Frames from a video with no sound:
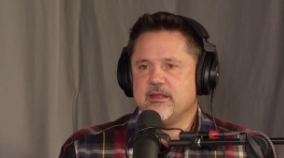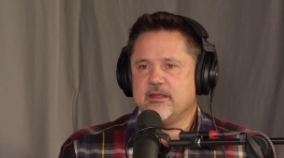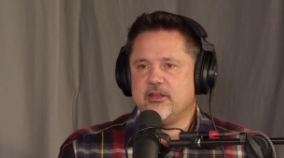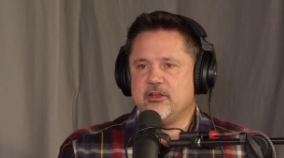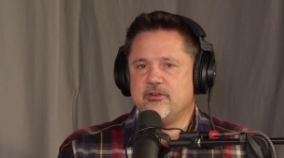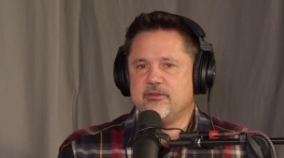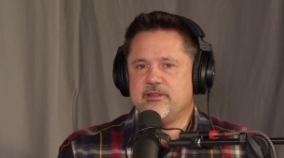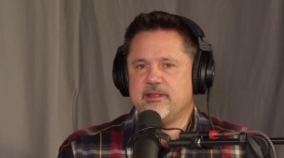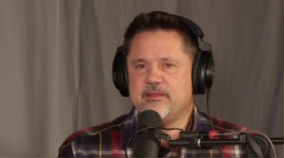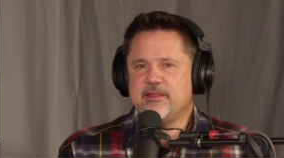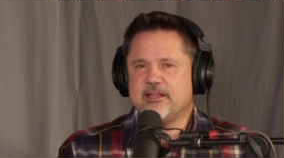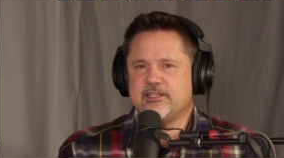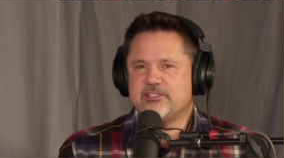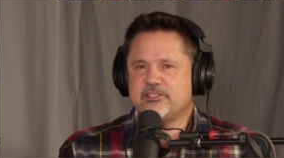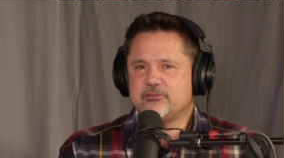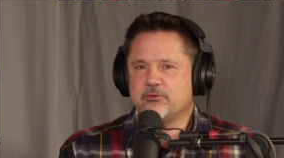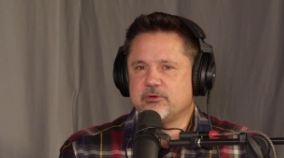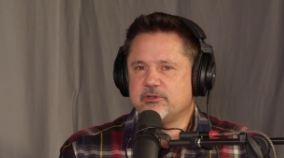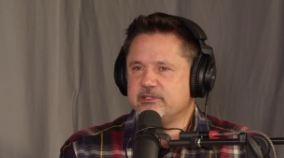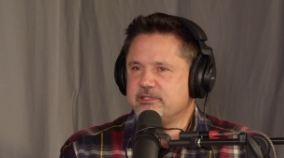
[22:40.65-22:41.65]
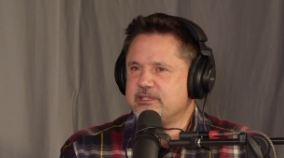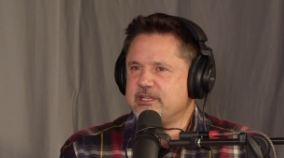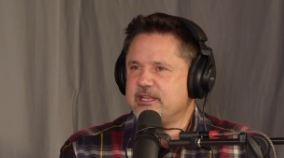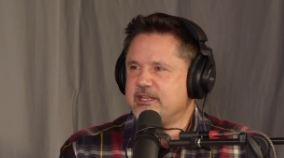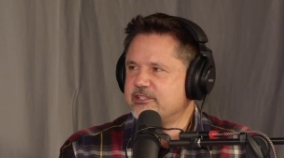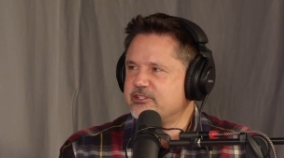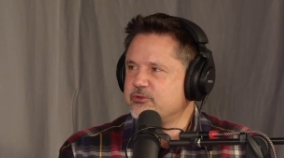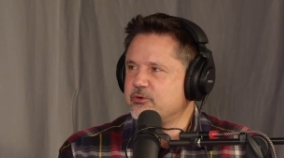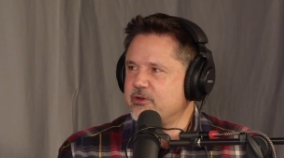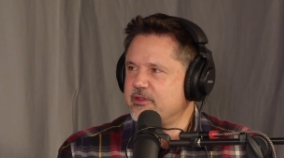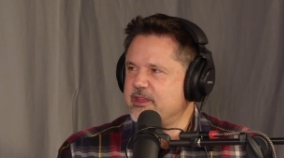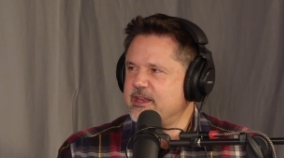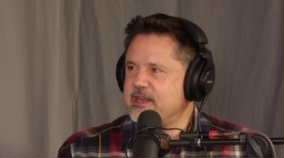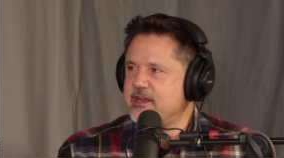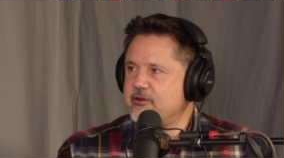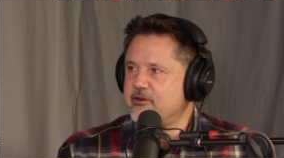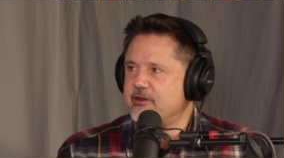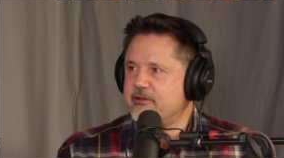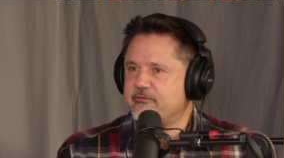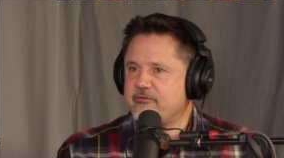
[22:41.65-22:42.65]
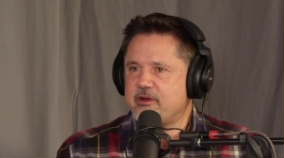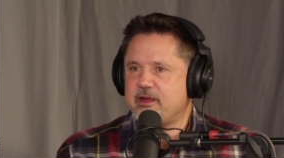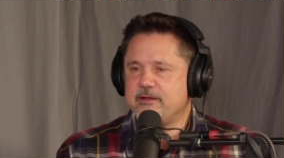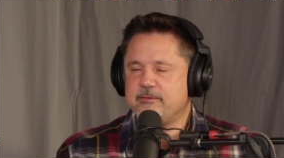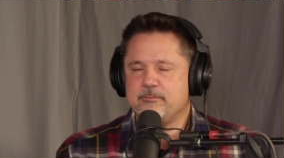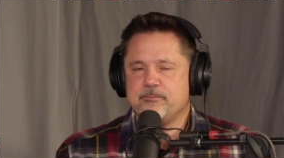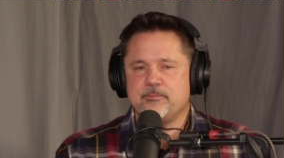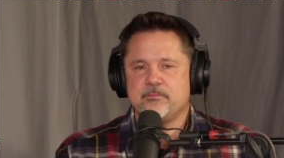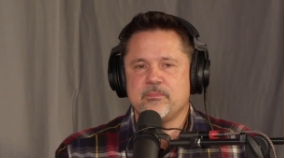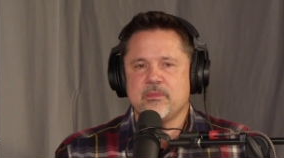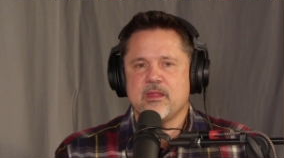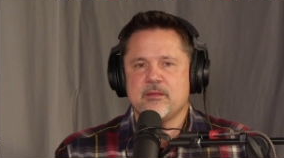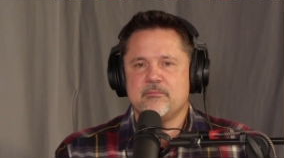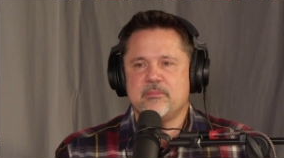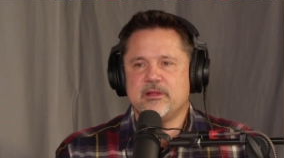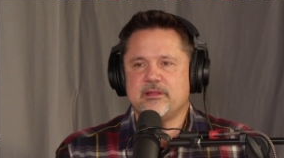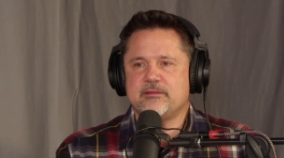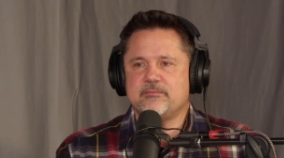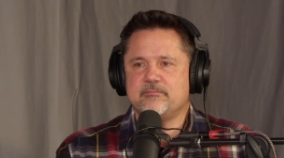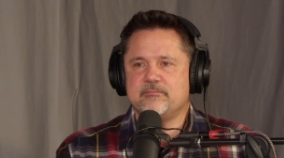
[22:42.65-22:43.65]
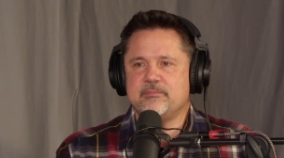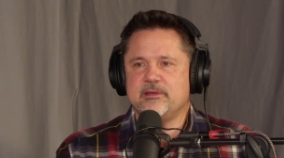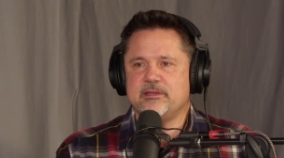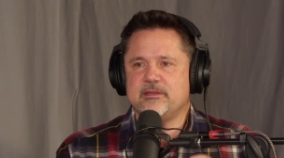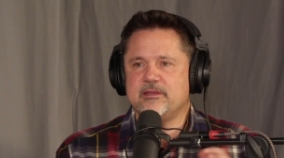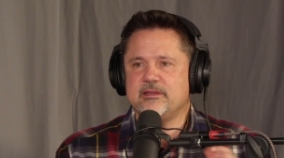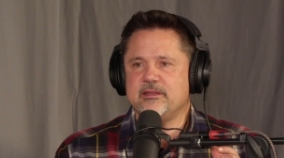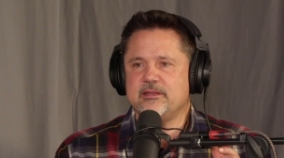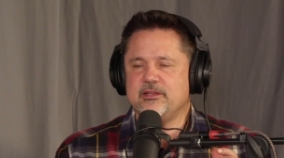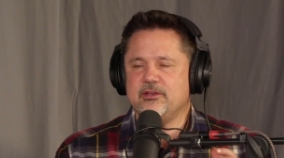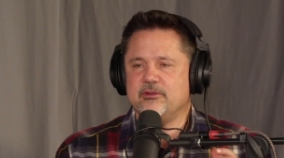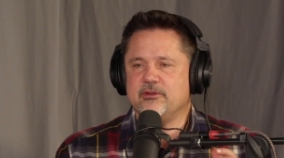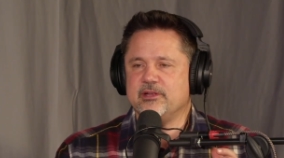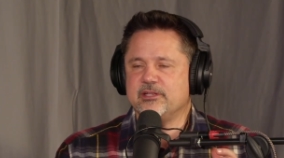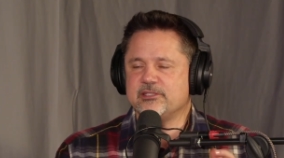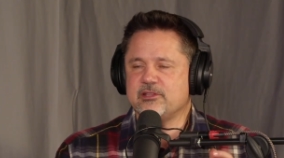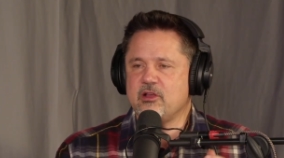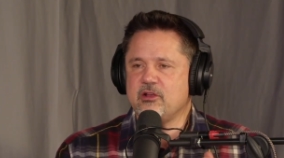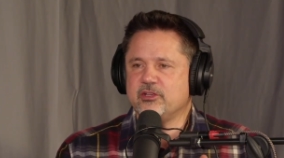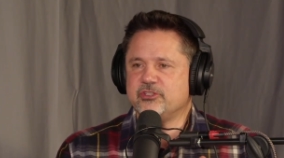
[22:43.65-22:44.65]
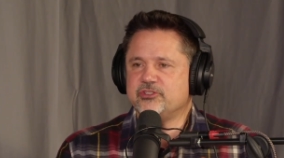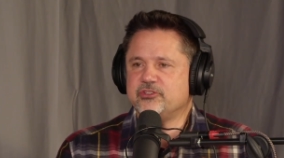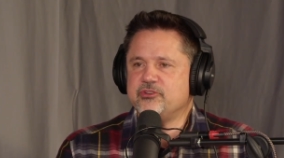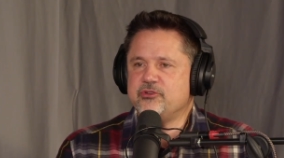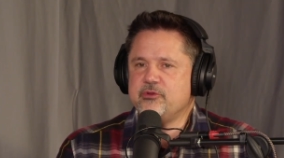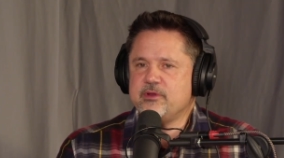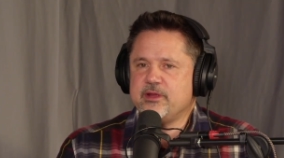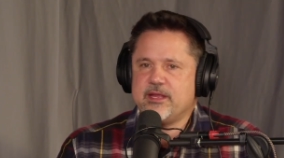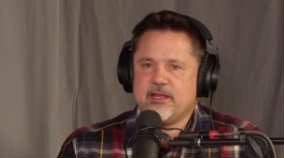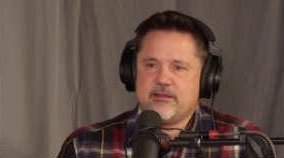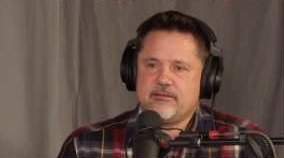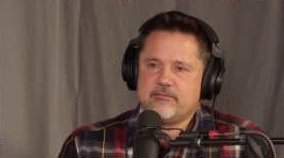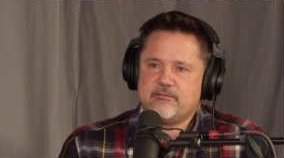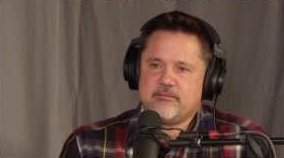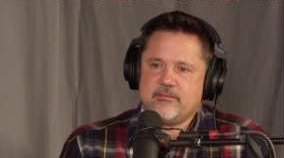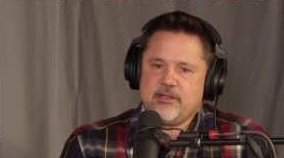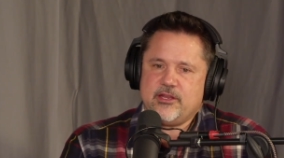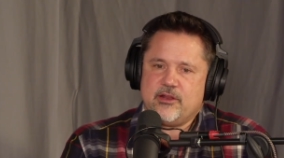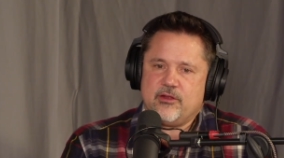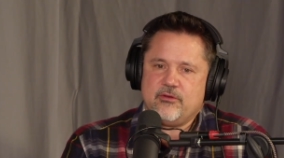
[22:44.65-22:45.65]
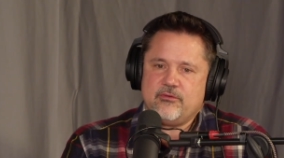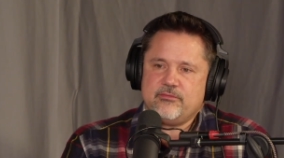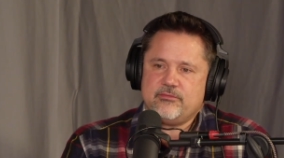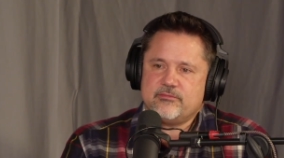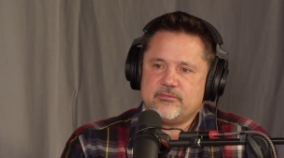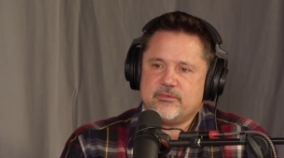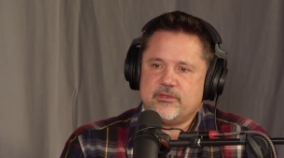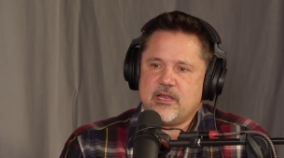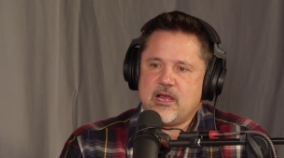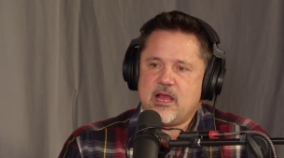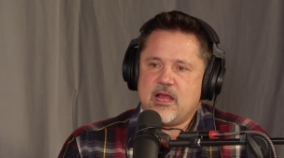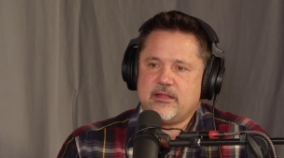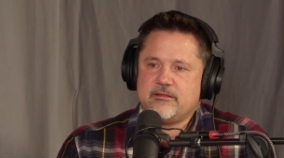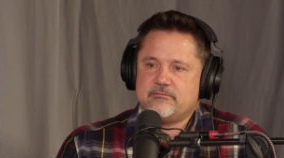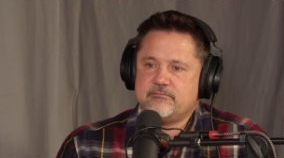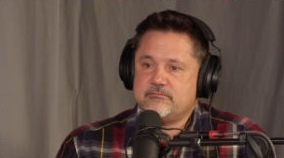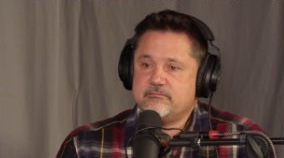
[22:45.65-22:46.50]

You know, and that's sort of that's sort of the narrative, right? Mm-hmm. But but you know, as long as you're doing it you know, not